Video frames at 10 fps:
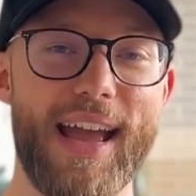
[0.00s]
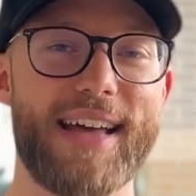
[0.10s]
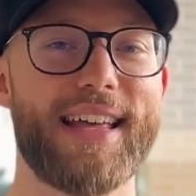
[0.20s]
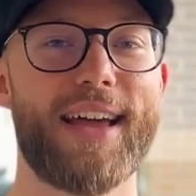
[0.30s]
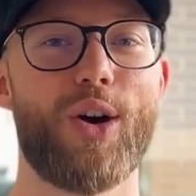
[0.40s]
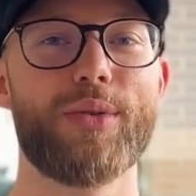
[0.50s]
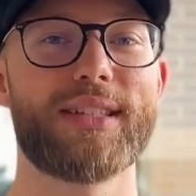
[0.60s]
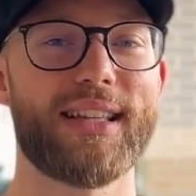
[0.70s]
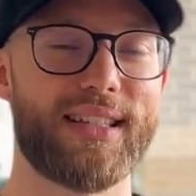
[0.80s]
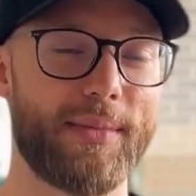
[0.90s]
And that always
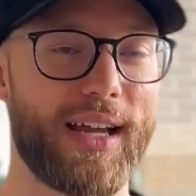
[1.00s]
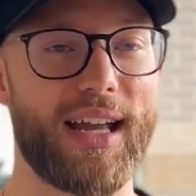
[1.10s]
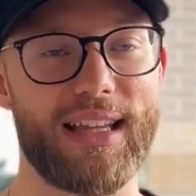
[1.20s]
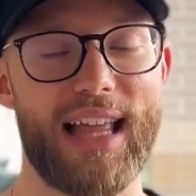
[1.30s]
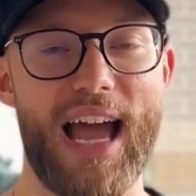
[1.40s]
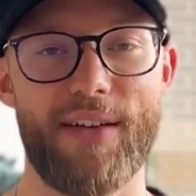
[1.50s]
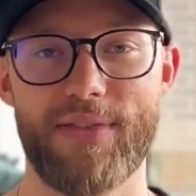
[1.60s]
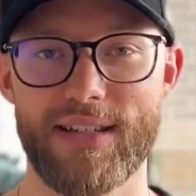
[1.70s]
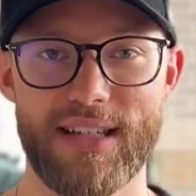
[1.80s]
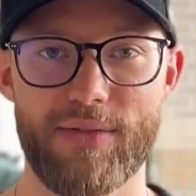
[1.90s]
gets them to kind of laugh,
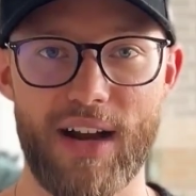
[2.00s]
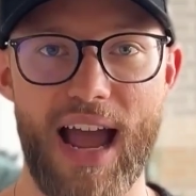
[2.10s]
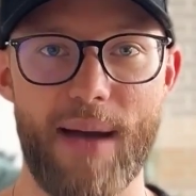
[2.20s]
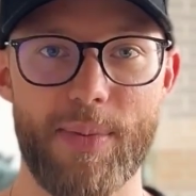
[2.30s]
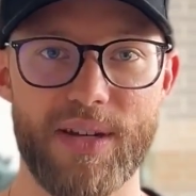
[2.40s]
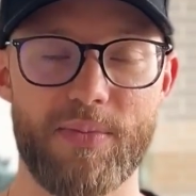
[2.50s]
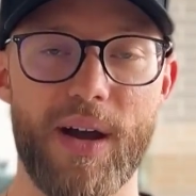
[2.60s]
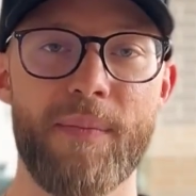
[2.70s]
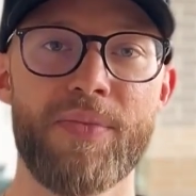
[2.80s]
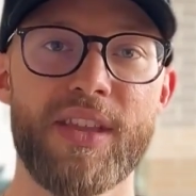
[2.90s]
and it's never happened.
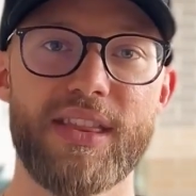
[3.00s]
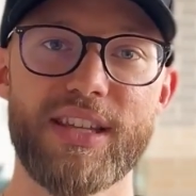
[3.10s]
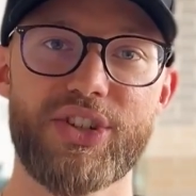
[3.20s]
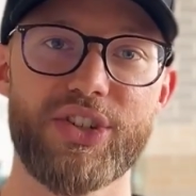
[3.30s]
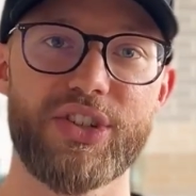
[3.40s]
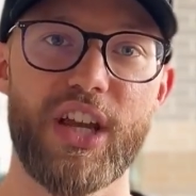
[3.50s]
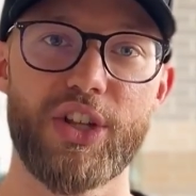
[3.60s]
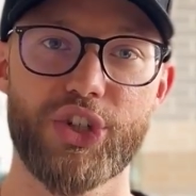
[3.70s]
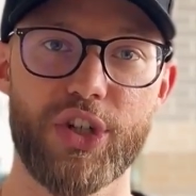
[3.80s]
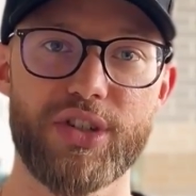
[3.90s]
But this just
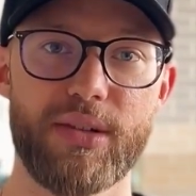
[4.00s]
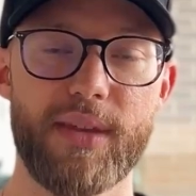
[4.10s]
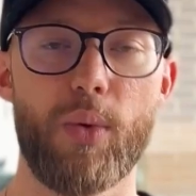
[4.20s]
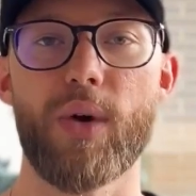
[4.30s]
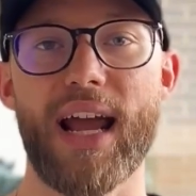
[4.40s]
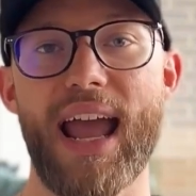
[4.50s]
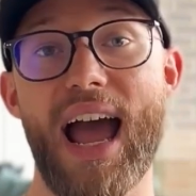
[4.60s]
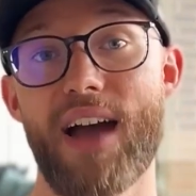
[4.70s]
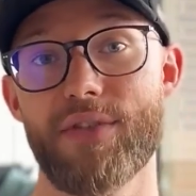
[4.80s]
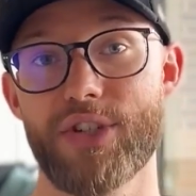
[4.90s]
ensures them that what I
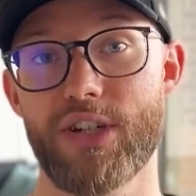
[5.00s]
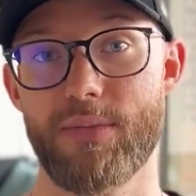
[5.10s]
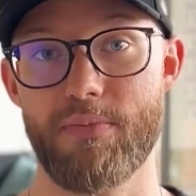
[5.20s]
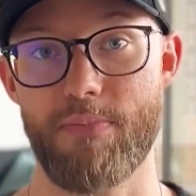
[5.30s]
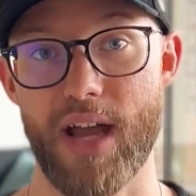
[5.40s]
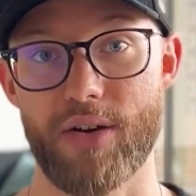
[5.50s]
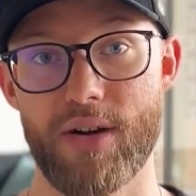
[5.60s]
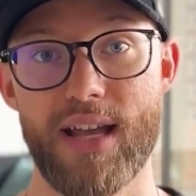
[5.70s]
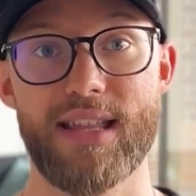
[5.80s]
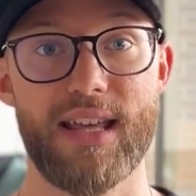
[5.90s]
have is gonna be better
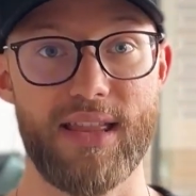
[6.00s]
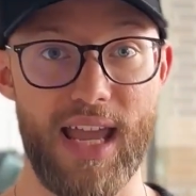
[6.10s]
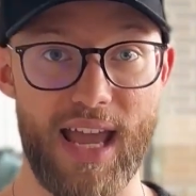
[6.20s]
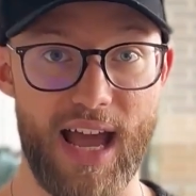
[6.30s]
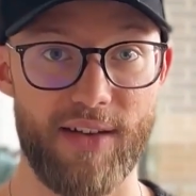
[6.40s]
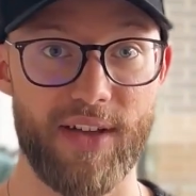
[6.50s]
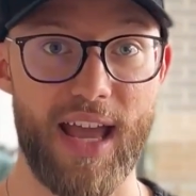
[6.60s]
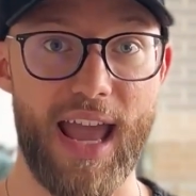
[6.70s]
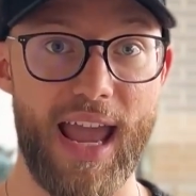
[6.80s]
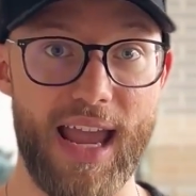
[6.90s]
than they have.
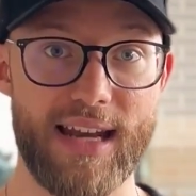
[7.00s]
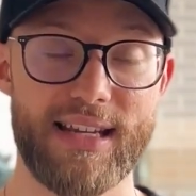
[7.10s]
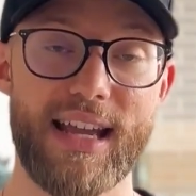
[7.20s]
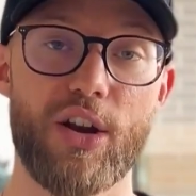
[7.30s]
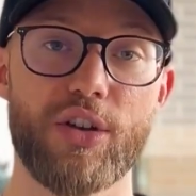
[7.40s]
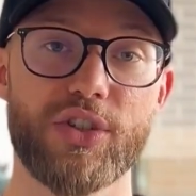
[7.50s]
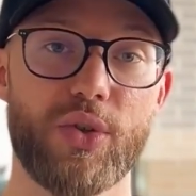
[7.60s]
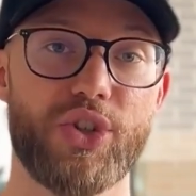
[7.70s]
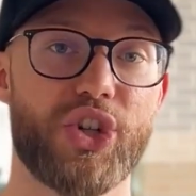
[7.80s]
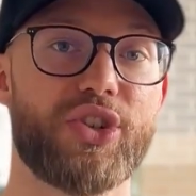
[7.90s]
And it also
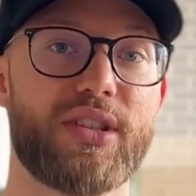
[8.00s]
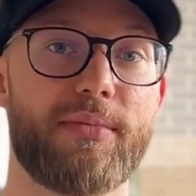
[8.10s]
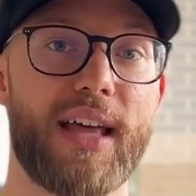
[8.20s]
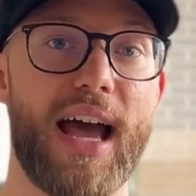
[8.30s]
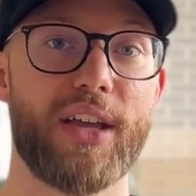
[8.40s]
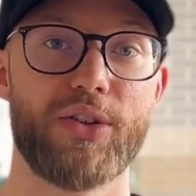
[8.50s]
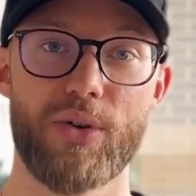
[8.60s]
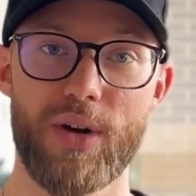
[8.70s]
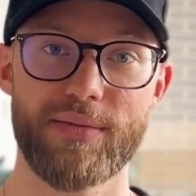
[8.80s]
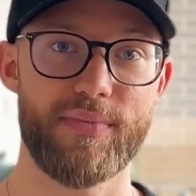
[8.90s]
ensures them that, you know
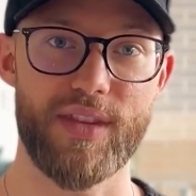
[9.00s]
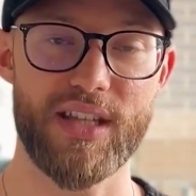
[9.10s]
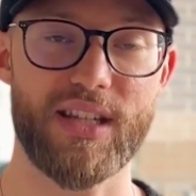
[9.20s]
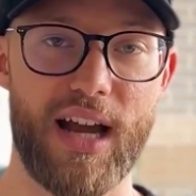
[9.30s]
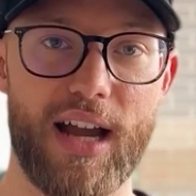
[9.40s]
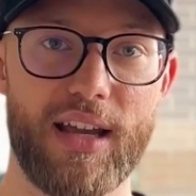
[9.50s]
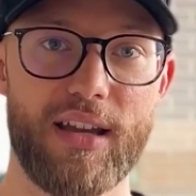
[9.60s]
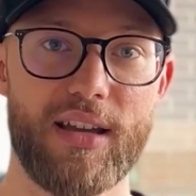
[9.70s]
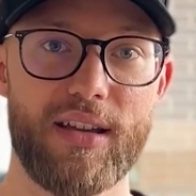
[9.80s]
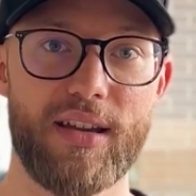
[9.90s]
what? This guy
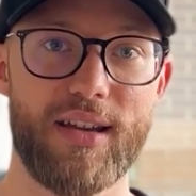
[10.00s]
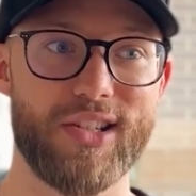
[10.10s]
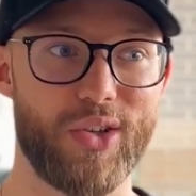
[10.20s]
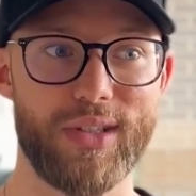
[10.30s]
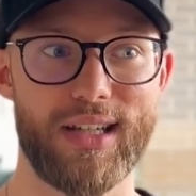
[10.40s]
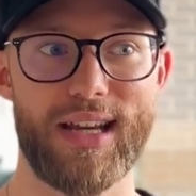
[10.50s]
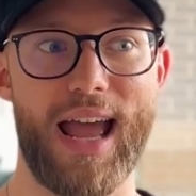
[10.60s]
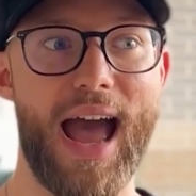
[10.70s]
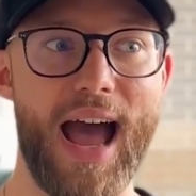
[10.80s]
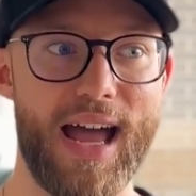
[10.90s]
is only
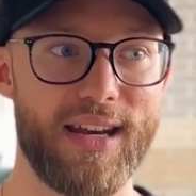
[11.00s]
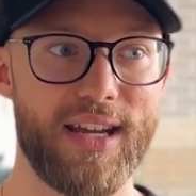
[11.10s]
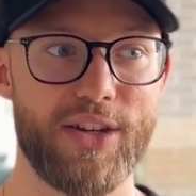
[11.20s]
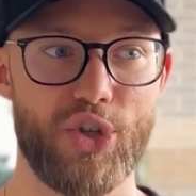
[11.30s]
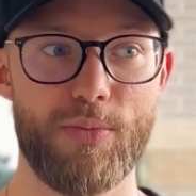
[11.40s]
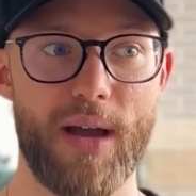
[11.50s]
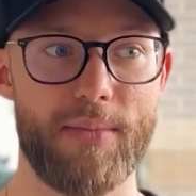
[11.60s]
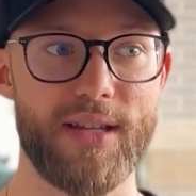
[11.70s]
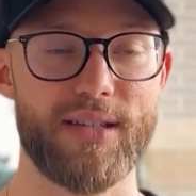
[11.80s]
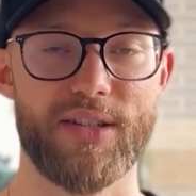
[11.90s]
gonna add to my
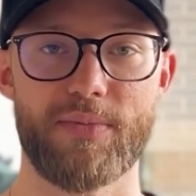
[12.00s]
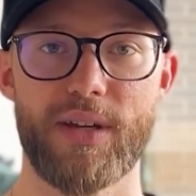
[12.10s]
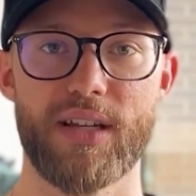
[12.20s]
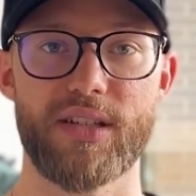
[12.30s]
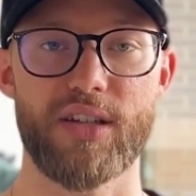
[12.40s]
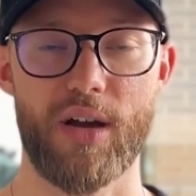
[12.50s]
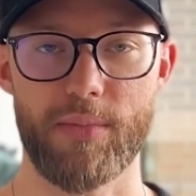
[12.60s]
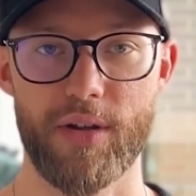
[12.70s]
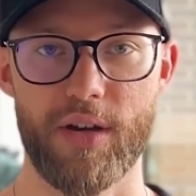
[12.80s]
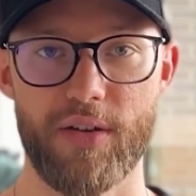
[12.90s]
business because he's
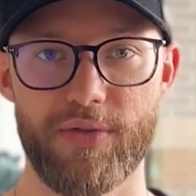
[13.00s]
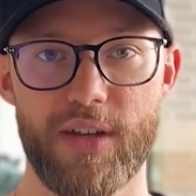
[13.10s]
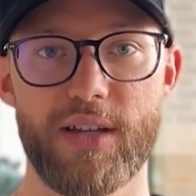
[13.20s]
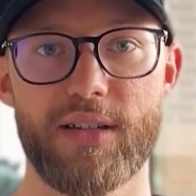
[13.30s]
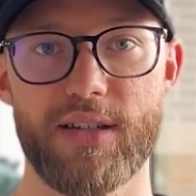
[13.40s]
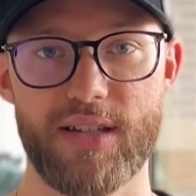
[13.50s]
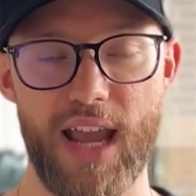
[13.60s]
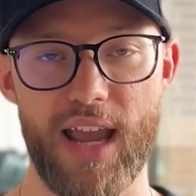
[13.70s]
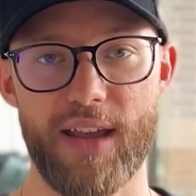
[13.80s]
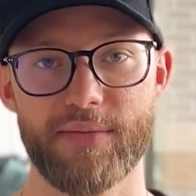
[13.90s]
humble enough to
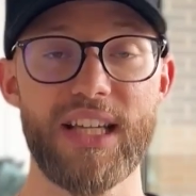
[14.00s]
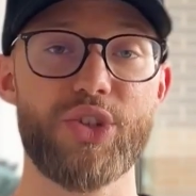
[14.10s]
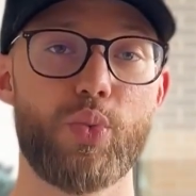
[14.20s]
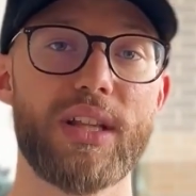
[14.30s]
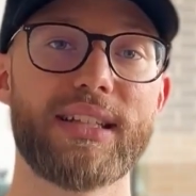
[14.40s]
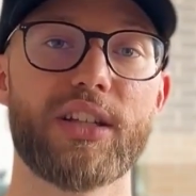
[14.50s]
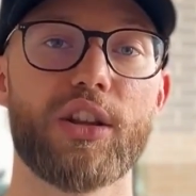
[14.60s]
say he's willing to